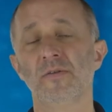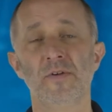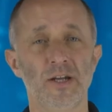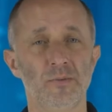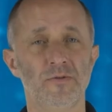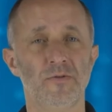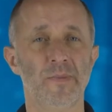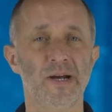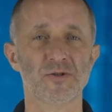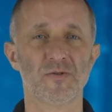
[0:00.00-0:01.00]
available from
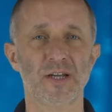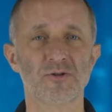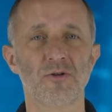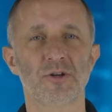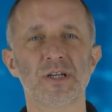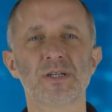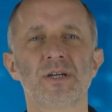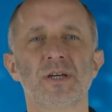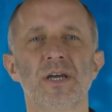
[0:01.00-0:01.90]
Mouser Electronics,